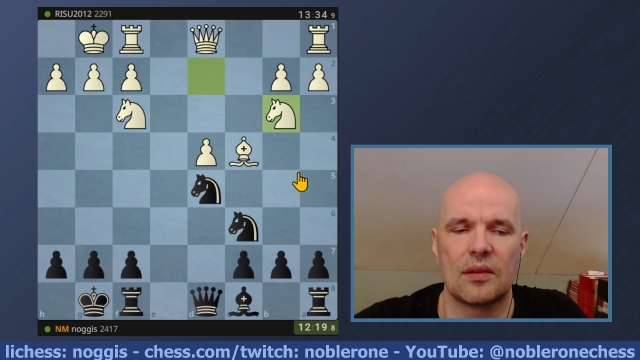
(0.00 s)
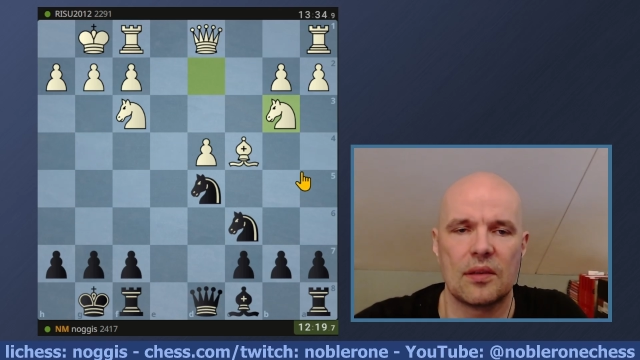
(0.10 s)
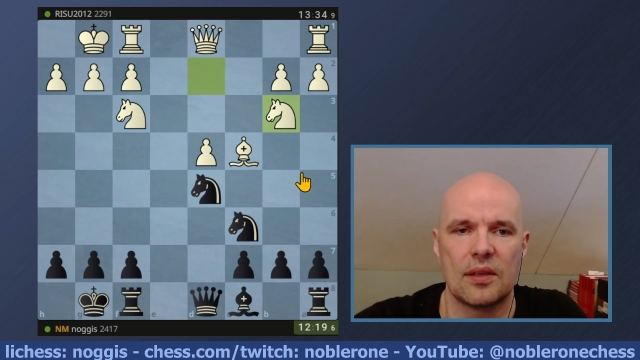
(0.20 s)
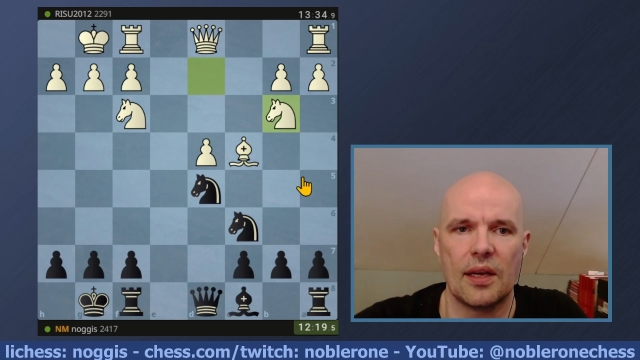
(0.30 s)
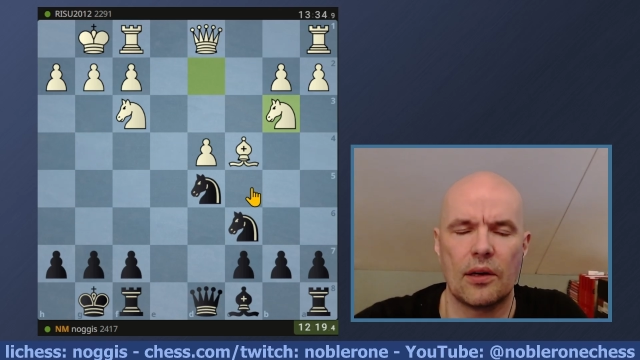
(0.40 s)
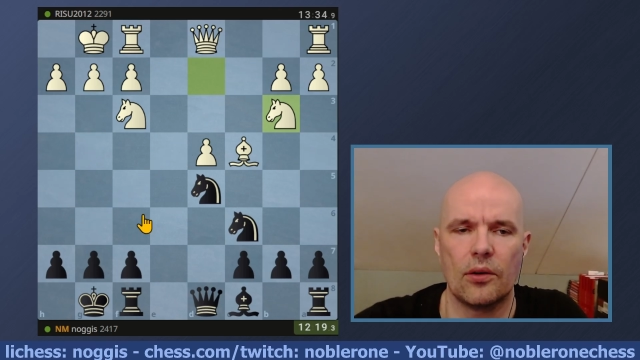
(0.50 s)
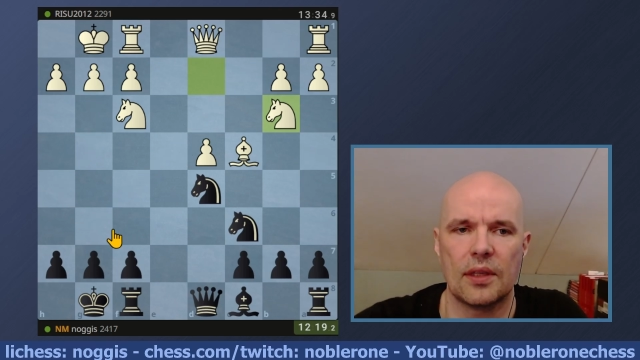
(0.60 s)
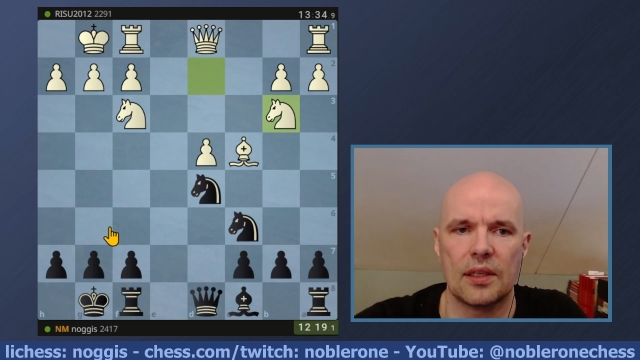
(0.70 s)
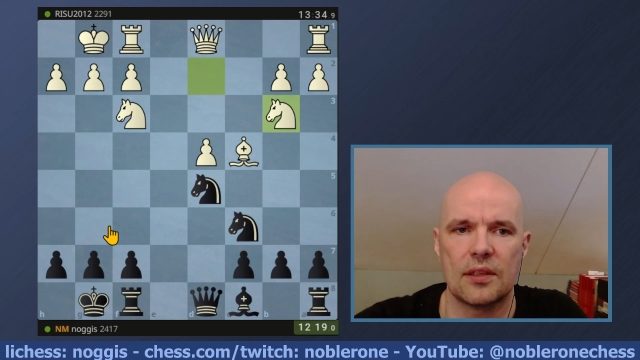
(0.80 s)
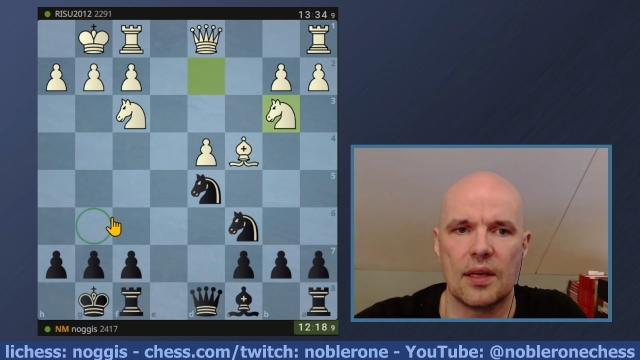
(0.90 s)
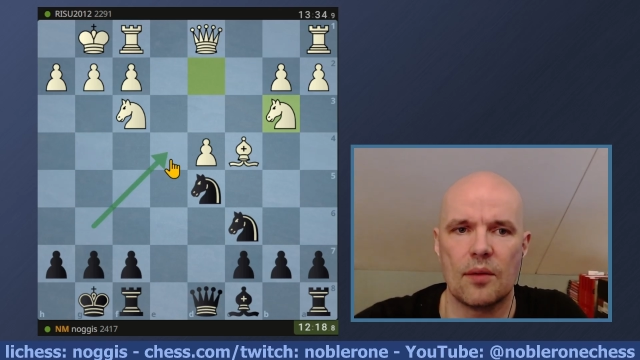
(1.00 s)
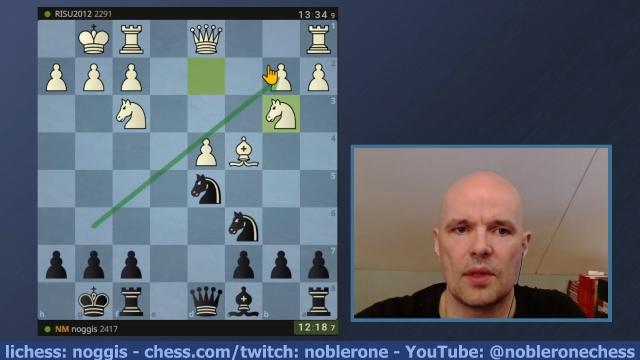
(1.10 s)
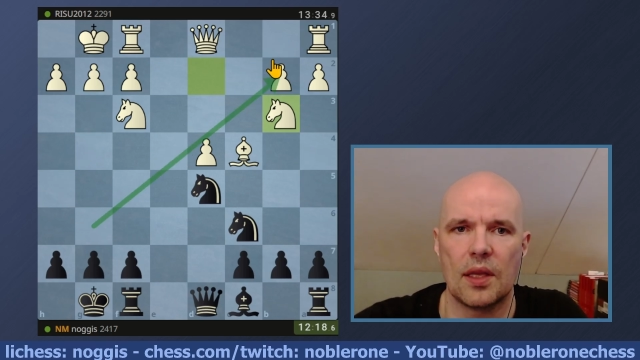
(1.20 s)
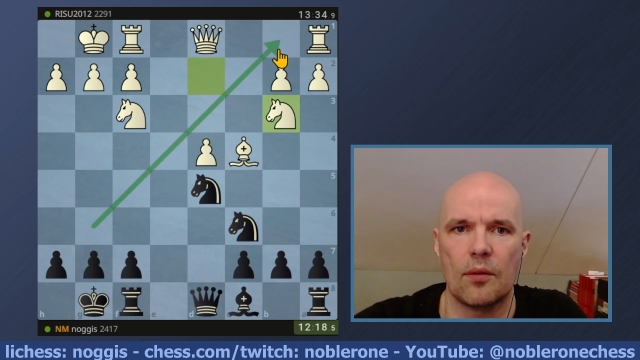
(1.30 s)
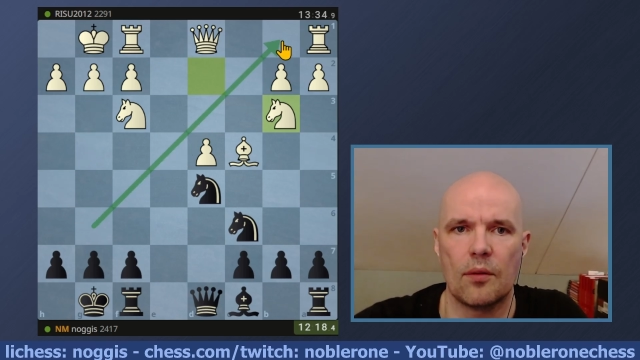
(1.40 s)
diagonal that's
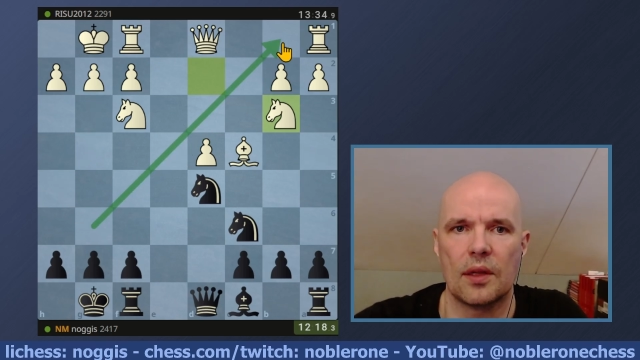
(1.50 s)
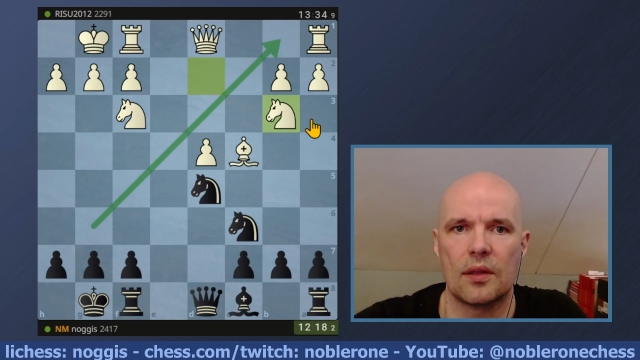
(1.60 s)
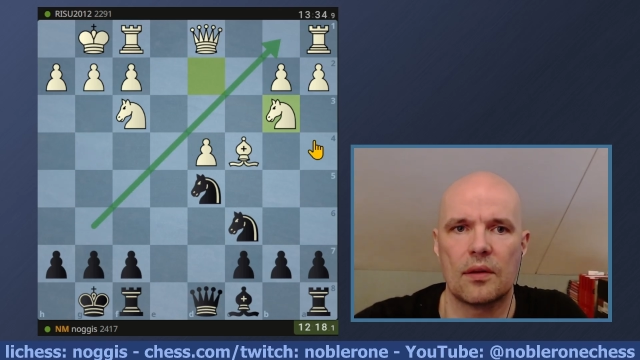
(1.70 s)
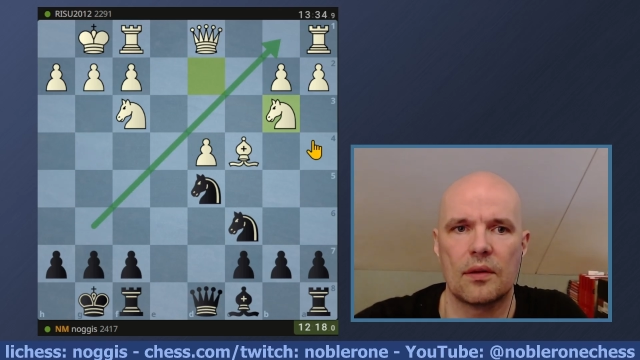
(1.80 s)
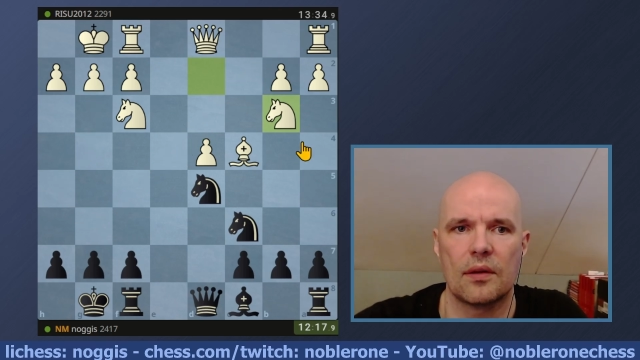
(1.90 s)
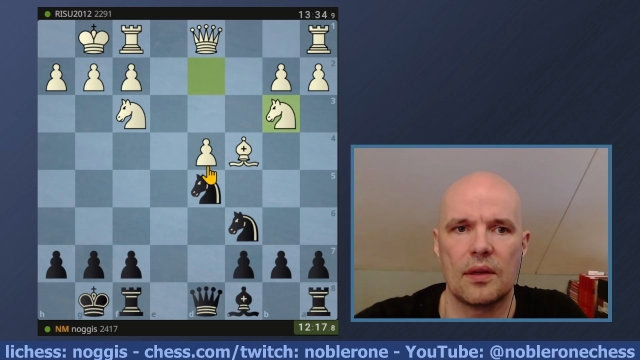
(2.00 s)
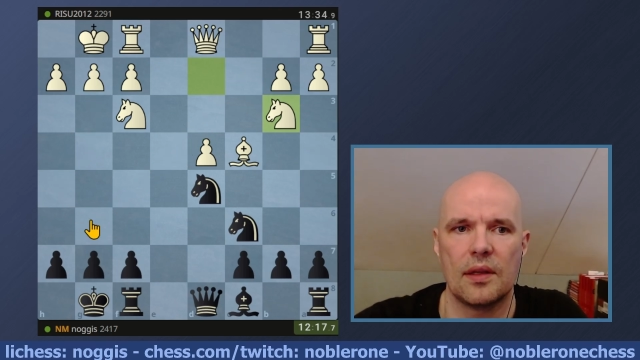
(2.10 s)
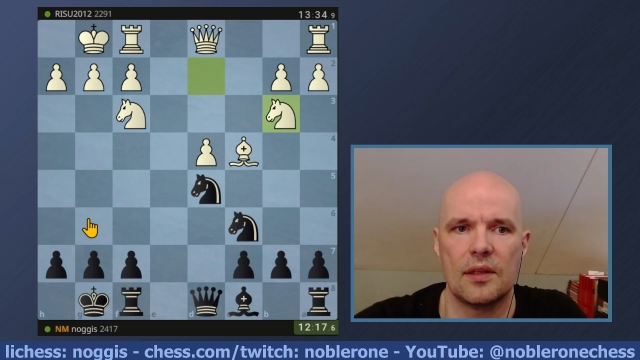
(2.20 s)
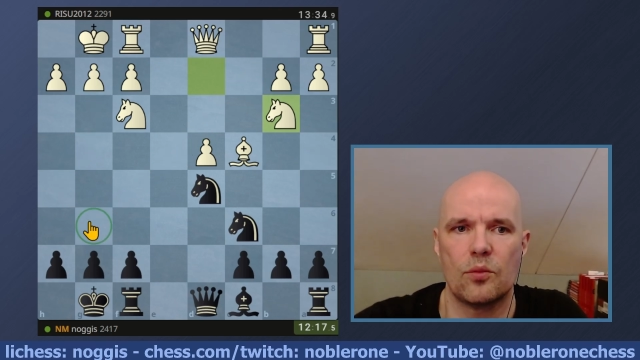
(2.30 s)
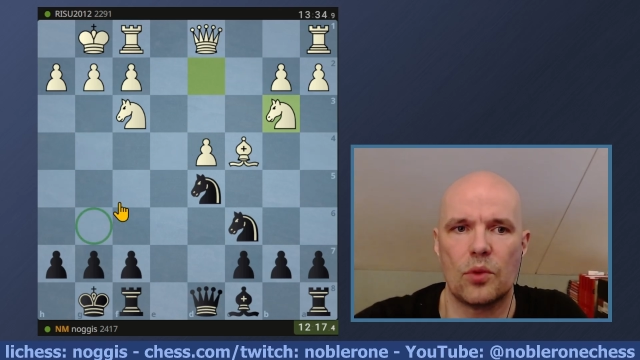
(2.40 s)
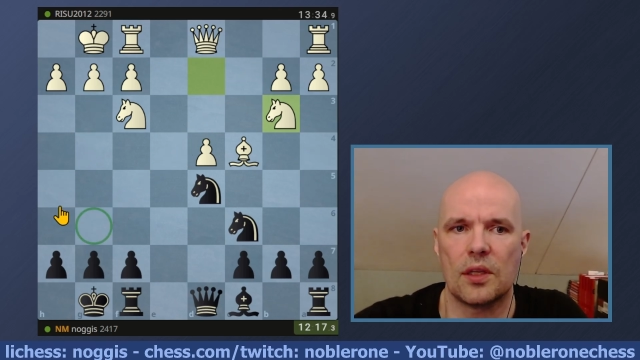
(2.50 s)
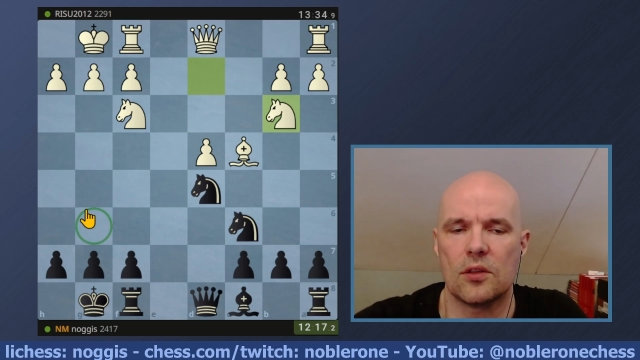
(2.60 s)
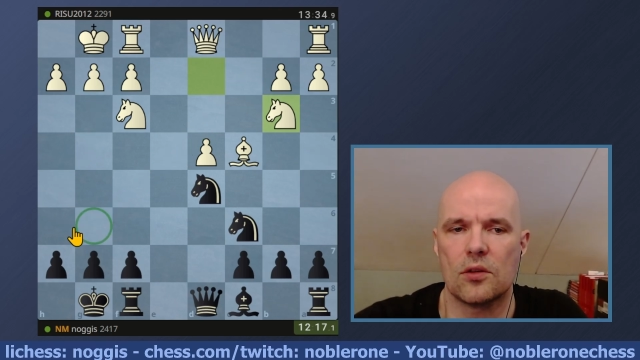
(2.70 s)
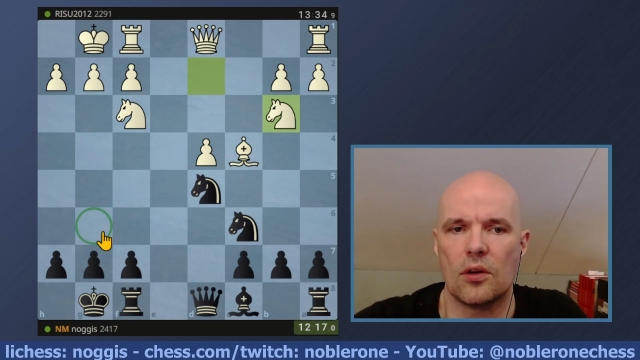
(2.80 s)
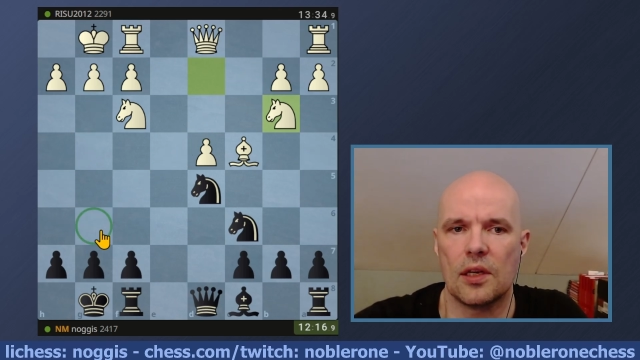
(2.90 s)
empty, but it's pretty
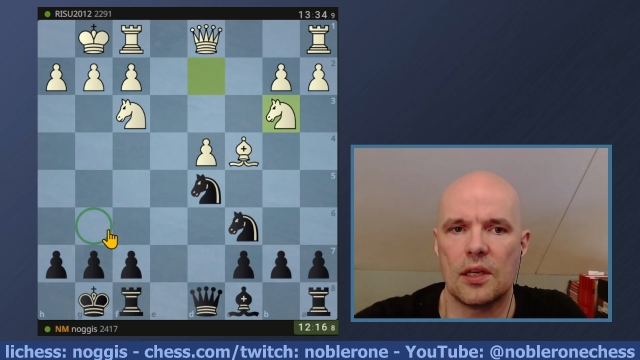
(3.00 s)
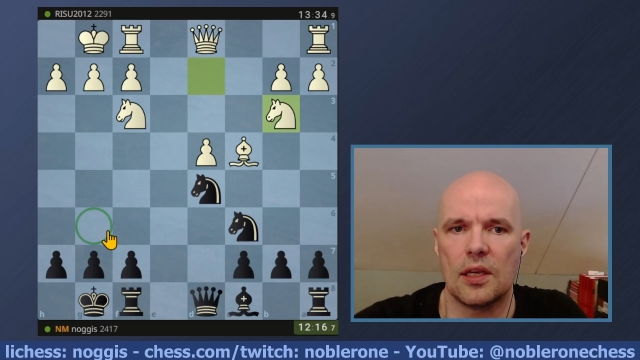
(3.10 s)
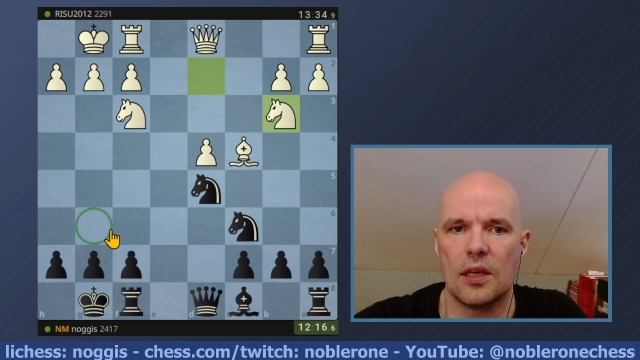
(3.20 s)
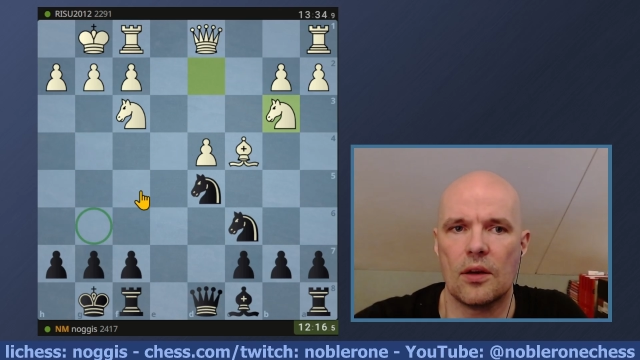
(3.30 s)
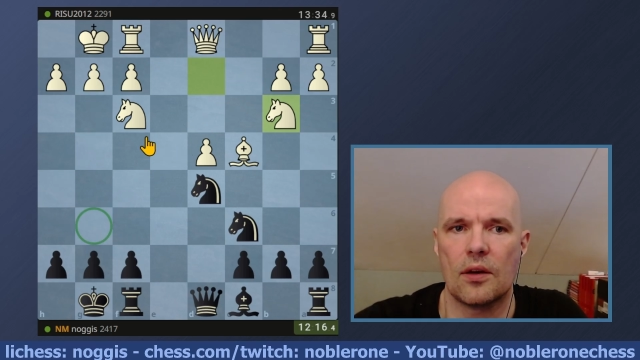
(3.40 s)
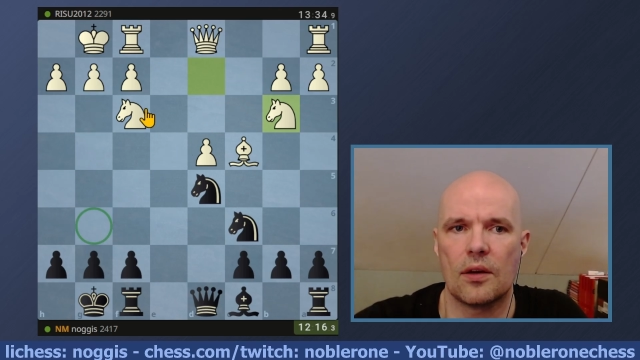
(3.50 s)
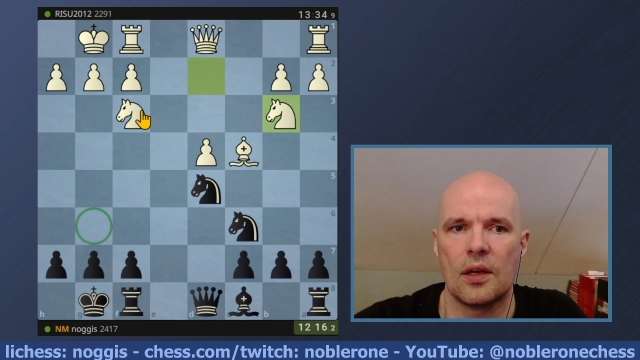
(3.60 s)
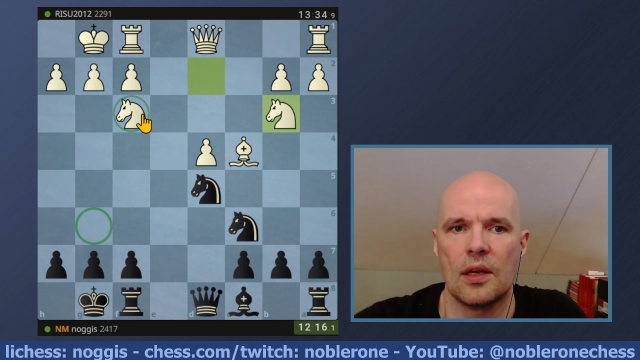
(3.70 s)
solid here.